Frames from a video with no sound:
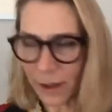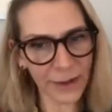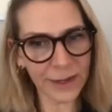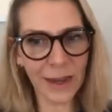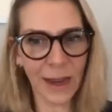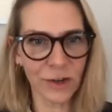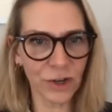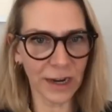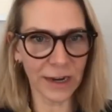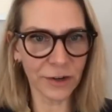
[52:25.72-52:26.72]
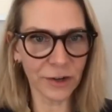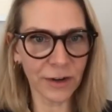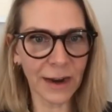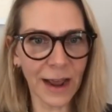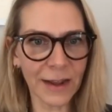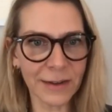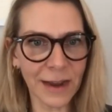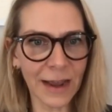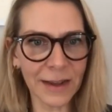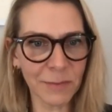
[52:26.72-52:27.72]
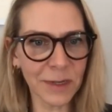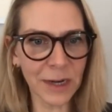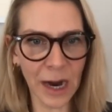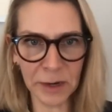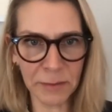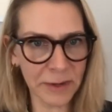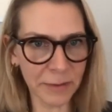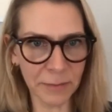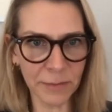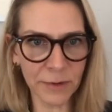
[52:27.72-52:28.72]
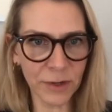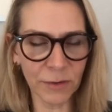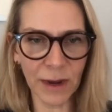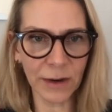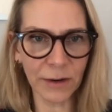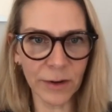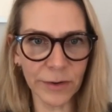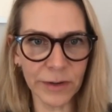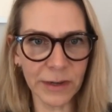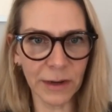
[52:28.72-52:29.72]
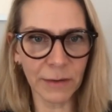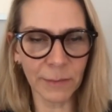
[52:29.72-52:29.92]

things can't change and add some dynamism to adult literacy.